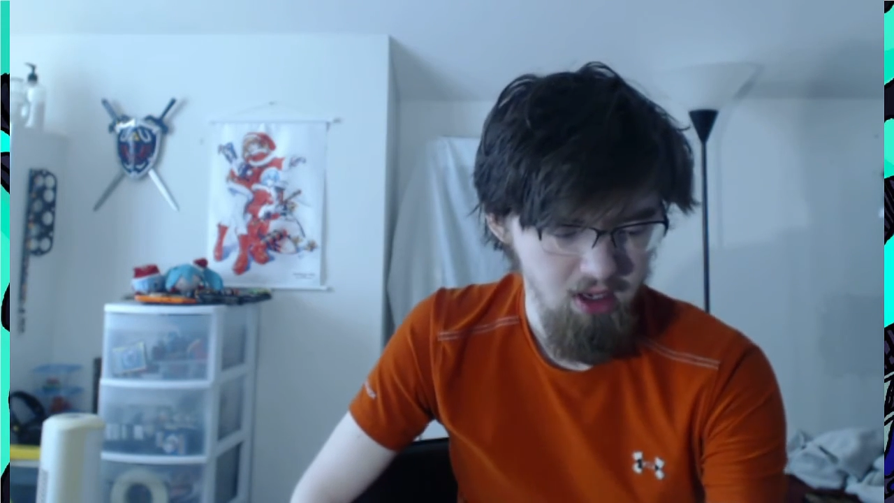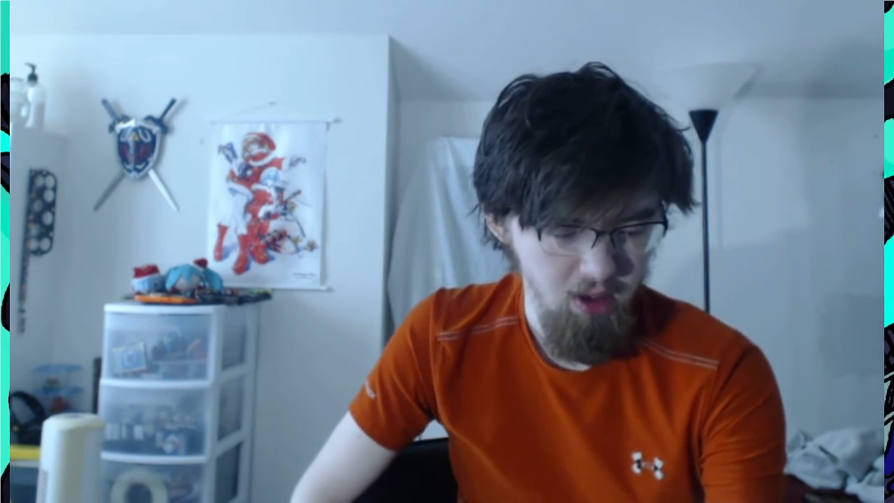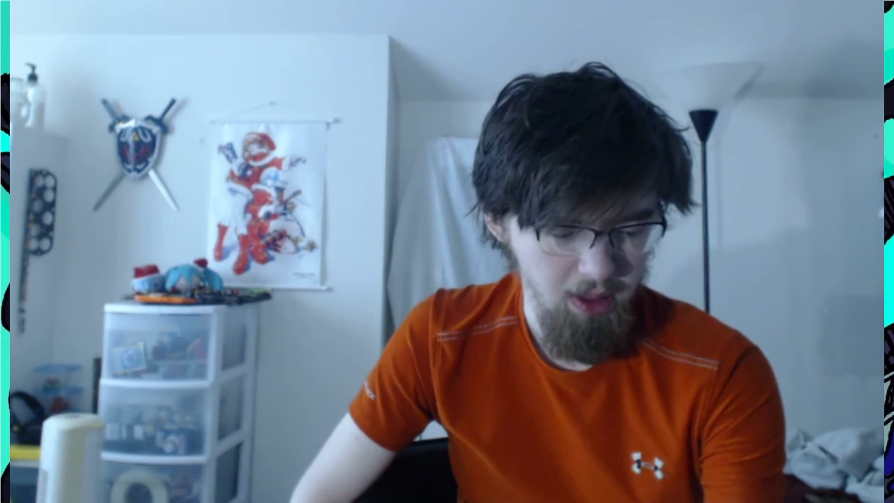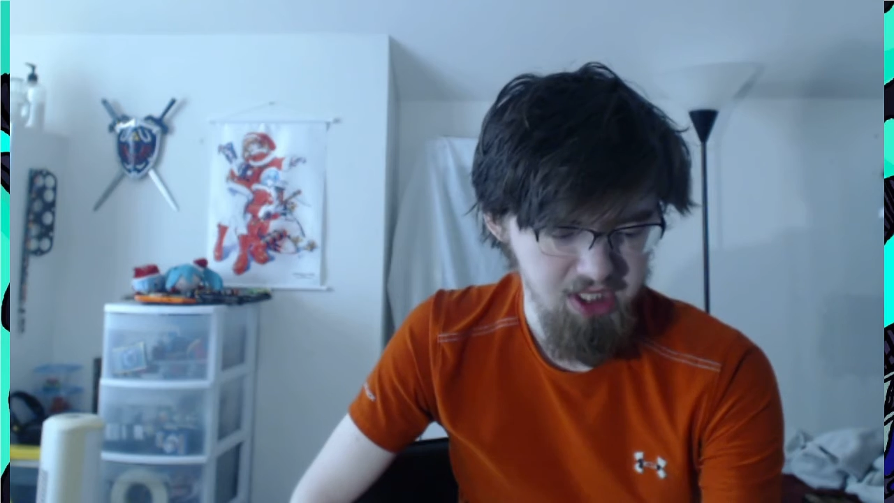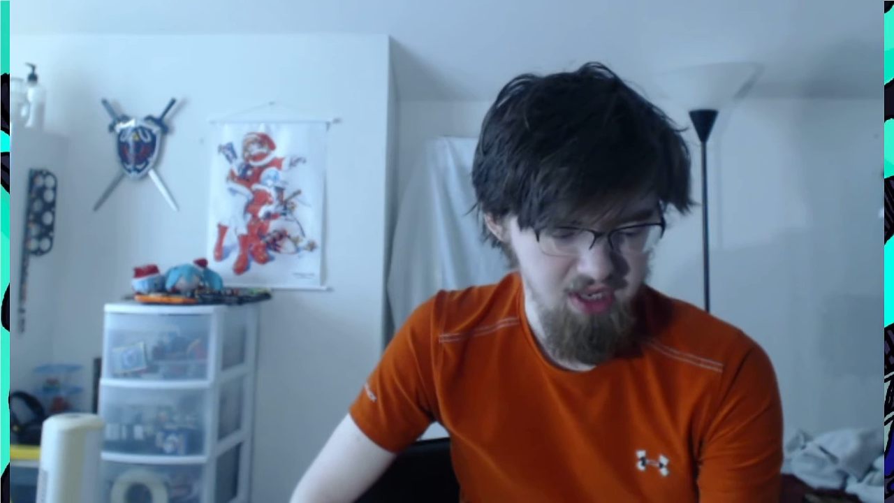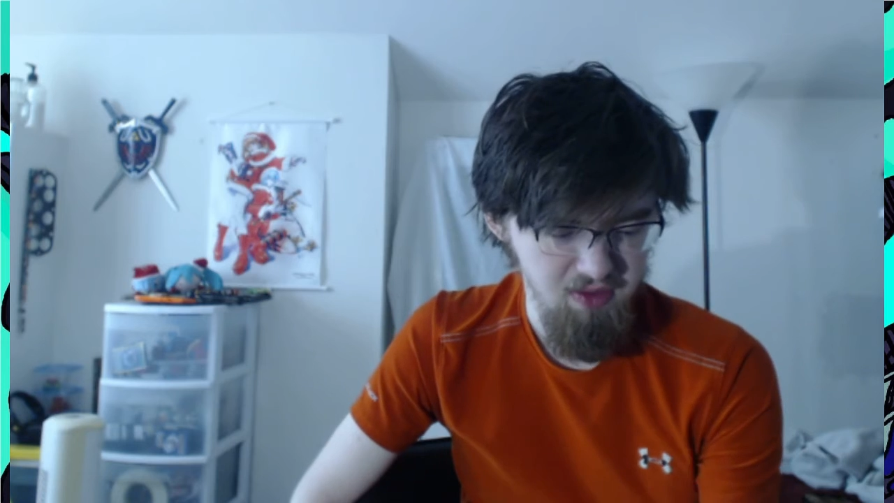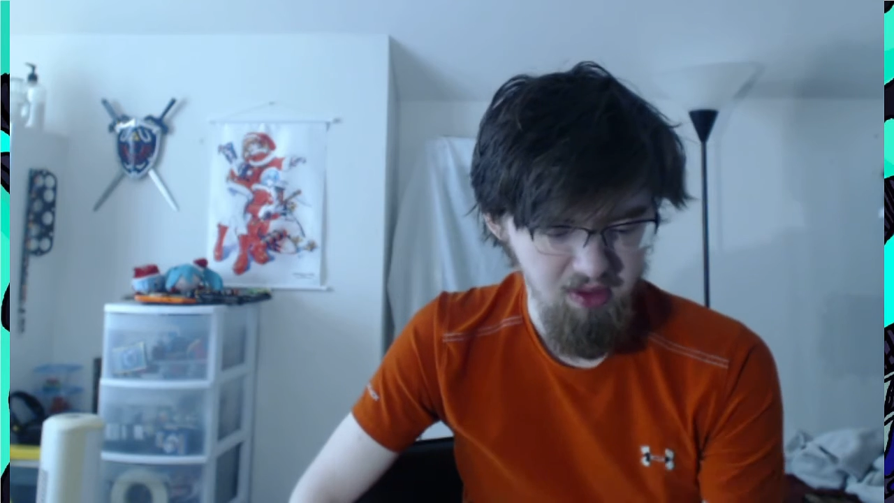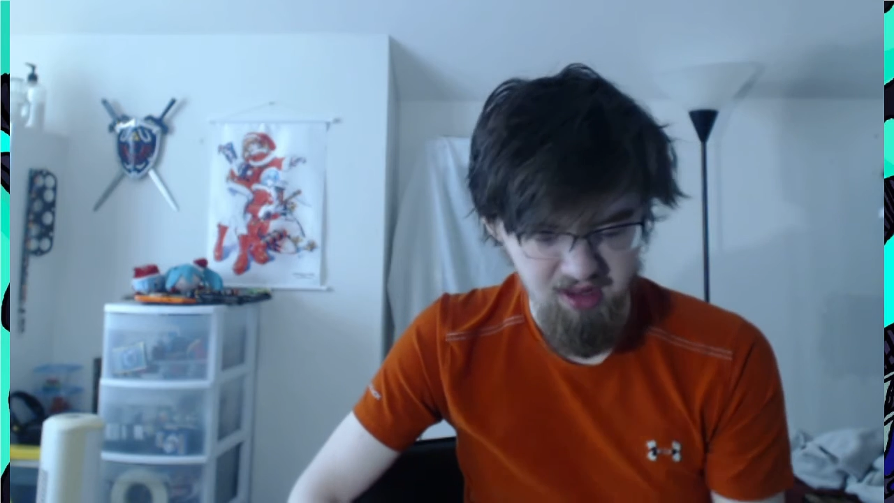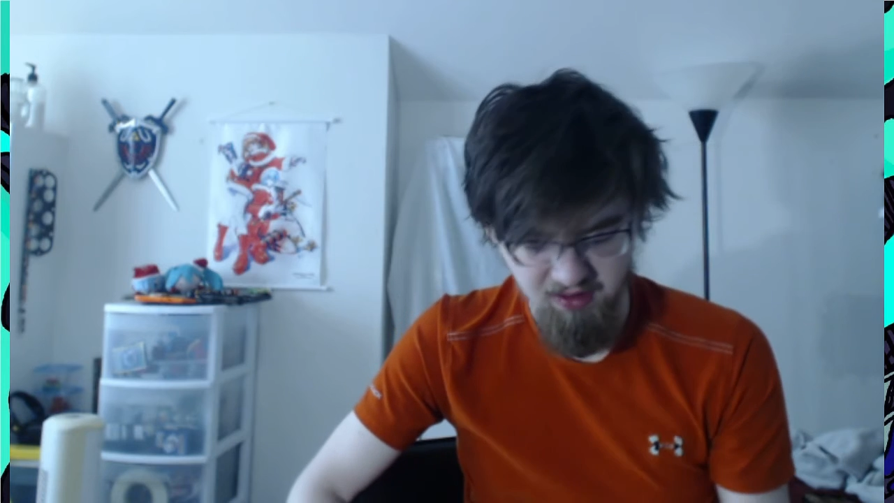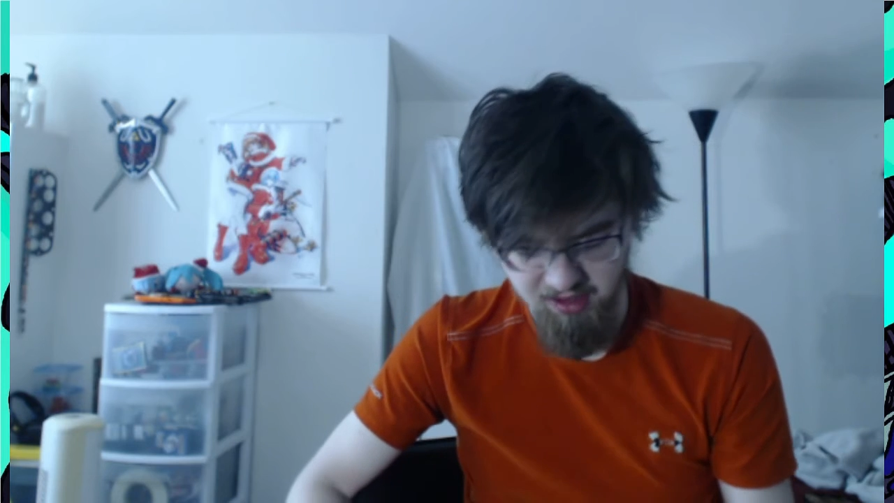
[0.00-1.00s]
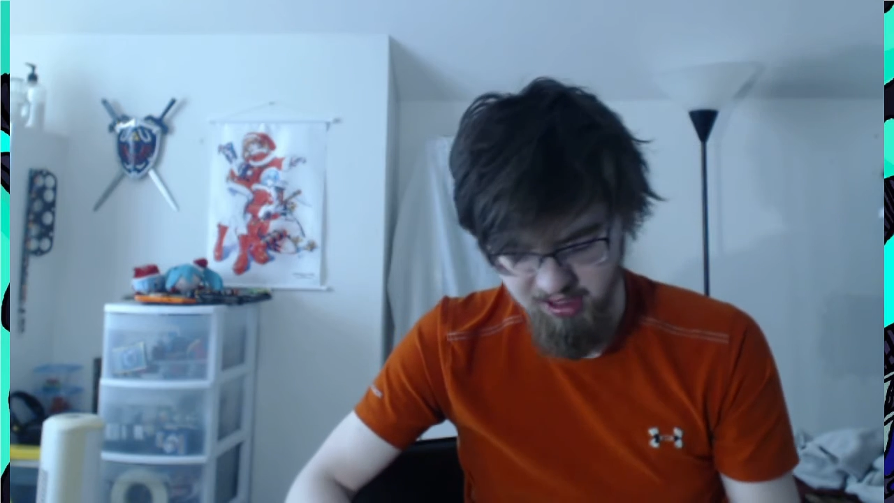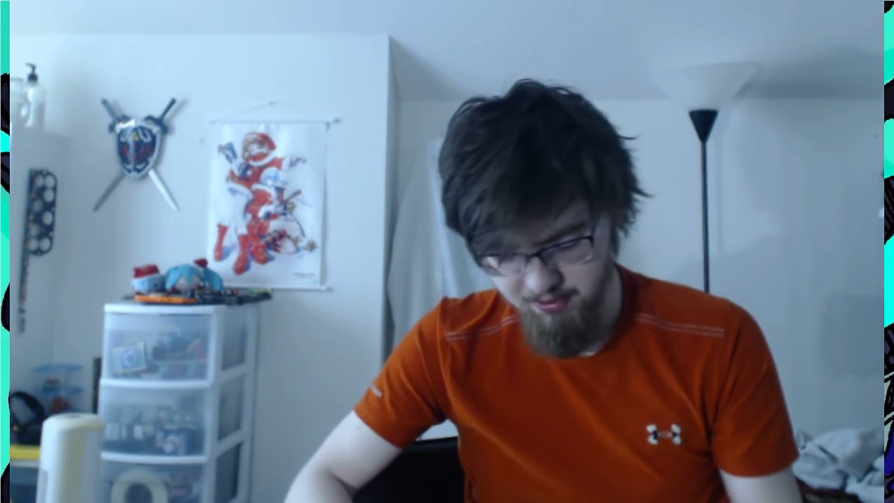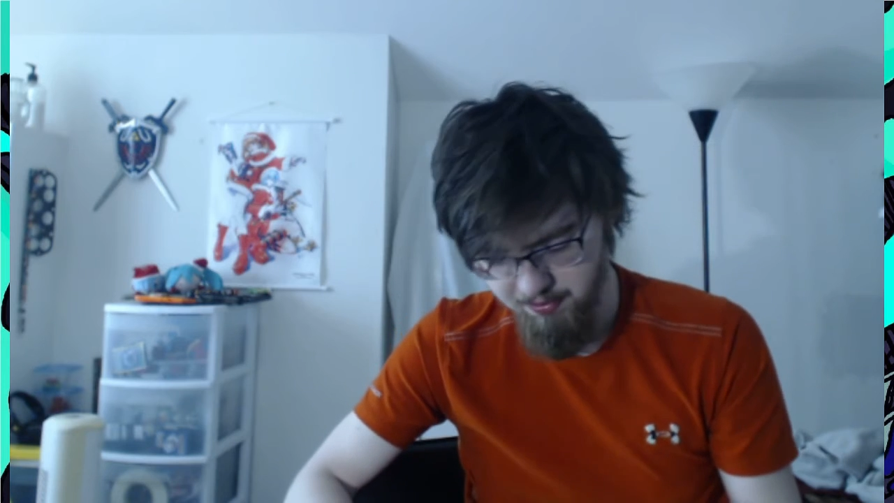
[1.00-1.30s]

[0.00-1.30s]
Like just recently